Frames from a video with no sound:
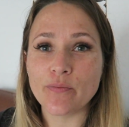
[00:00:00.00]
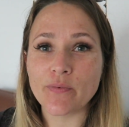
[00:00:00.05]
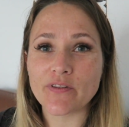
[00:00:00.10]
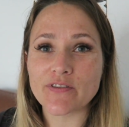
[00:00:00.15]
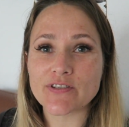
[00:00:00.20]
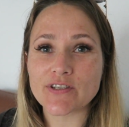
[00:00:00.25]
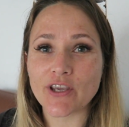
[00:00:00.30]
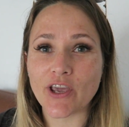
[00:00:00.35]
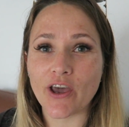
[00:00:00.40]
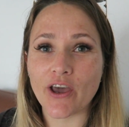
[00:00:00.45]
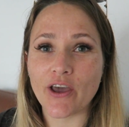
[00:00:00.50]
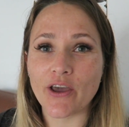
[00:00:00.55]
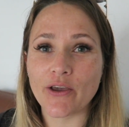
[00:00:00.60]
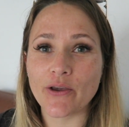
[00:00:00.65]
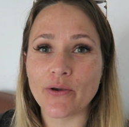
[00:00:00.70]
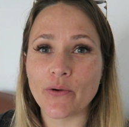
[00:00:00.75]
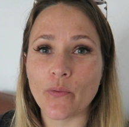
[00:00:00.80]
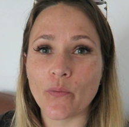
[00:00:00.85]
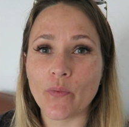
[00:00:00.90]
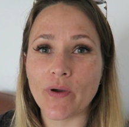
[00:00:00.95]
months
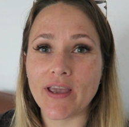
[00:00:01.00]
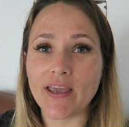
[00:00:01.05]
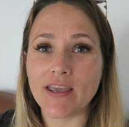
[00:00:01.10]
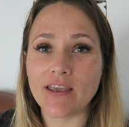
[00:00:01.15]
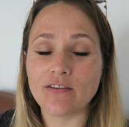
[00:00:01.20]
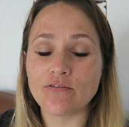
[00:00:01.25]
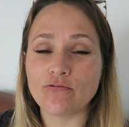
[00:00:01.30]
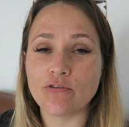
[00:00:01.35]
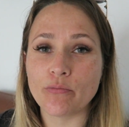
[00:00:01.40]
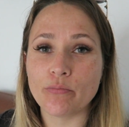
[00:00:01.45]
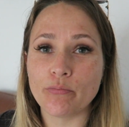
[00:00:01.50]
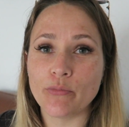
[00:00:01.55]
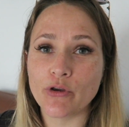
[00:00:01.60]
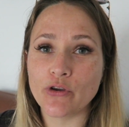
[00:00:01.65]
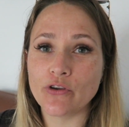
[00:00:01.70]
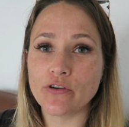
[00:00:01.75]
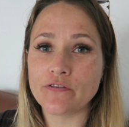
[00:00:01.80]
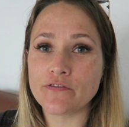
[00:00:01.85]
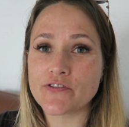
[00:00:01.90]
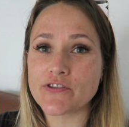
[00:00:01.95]
ago, we
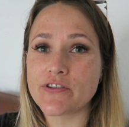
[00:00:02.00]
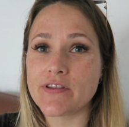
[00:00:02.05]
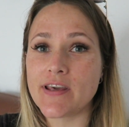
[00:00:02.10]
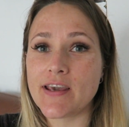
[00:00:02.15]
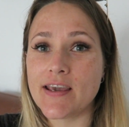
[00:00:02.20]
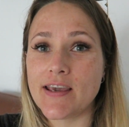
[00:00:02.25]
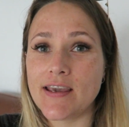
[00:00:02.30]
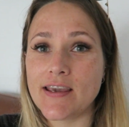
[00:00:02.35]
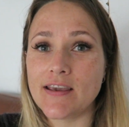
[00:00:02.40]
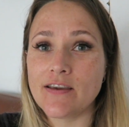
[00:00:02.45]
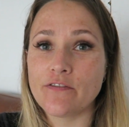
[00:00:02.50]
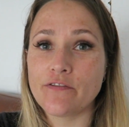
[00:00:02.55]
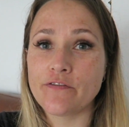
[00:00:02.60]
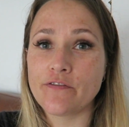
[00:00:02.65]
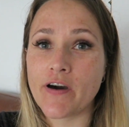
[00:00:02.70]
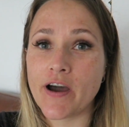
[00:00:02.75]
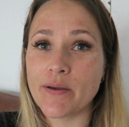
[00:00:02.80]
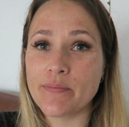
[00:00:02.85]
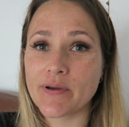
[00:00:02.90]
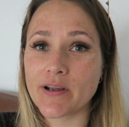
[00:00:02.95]
removed the
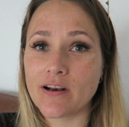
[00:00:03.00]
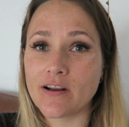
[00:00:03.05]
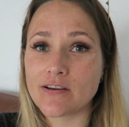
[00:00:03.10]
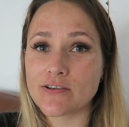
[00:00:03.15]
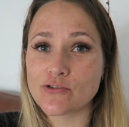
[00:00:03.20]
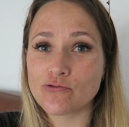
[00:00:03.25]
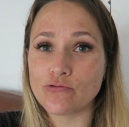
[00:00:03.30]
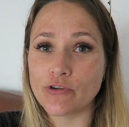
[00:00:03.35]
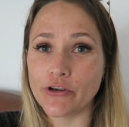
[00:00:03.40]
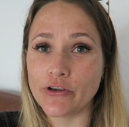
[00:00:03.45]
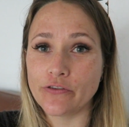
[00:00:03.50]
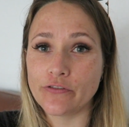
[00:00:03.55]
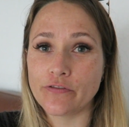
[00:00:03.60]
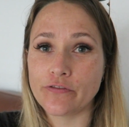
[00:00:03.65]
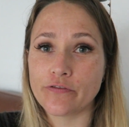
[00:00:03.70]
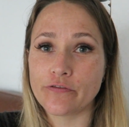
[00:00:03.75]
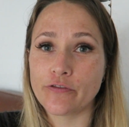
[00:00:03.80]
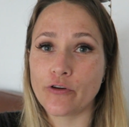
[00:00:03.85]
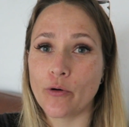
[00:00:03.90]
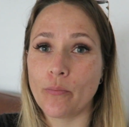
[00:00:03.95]
fiberglass roof
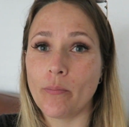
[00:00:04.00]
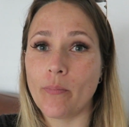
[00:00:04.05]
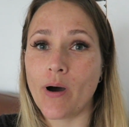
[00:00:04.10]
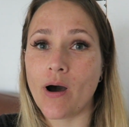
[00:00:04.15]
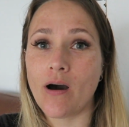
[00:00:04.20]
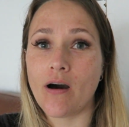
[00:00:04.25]
from